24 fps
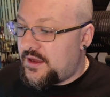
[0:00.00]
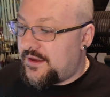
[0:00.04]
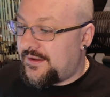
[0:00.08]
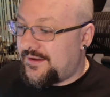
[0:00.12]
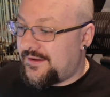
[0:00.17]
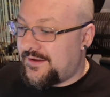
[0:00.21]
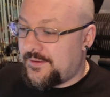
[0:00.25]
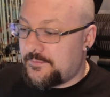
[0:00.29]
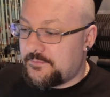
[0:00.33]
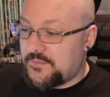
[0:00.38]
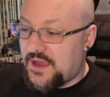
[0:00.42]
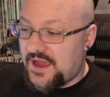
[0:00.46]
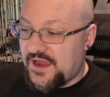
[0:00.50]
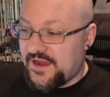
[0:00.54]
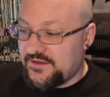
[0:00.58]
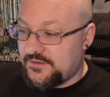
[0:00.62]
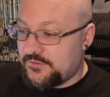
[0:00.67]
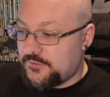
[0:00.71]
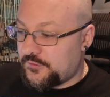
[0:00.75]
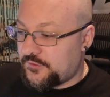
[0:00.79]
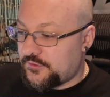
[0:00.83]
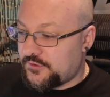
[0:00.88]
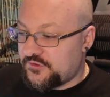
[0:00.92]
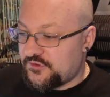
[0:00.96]
I
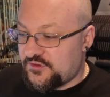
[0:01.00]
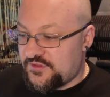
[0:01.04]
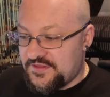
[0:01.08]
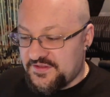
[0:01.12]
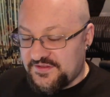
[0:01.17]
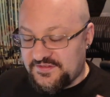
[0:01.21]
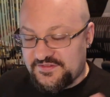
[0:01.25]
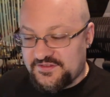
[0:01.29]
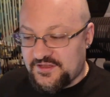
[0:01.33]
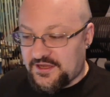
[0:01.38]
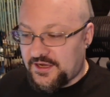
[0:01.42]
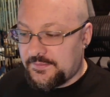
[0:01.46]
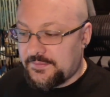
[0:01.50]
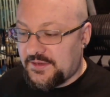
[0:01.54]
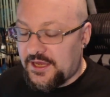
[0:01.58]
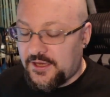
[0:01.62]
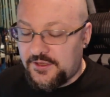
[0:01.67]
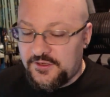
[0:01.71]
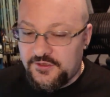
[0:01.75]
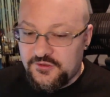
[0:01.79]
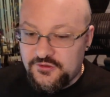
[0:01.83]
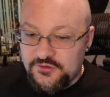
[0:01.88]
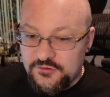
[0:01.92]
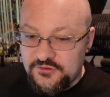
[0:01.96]
learned this time
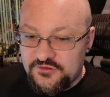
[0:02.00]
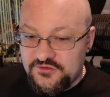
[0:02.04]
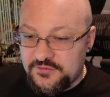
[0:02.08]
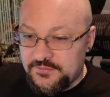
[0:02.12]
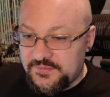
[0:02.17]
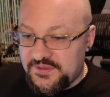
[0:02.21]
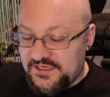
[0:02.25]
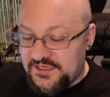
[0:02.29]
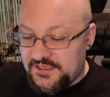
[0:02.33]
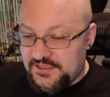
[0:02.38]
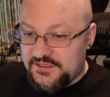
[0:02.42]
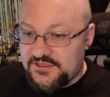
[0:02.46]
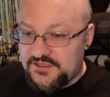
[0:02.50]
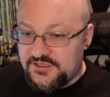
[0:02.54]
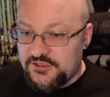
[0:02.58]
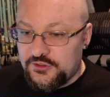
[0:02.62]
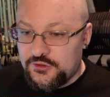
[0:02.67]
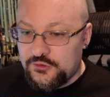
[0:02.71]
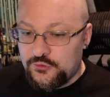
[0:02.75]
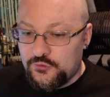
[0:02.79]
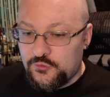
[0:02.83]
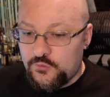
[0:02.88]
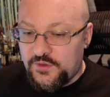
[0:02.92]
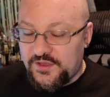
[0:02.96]
how to do some
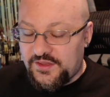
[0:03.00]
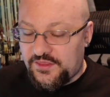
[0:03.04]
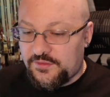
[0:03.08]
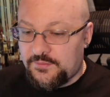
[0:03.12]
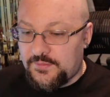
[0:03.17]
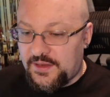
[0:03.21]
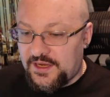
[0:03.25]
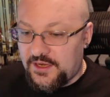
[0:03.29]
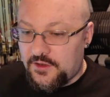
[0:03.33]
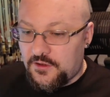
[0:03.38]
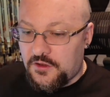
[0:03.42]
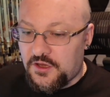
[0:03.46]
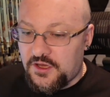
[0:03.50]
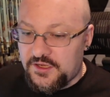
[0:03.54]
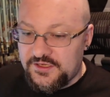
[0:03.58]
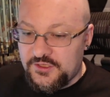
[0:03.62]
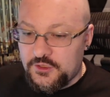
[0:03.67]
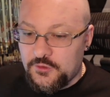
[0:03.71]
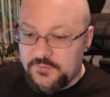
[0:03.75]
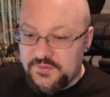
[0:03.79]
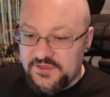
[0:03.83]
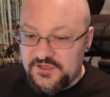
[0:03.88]
EQ with my audio,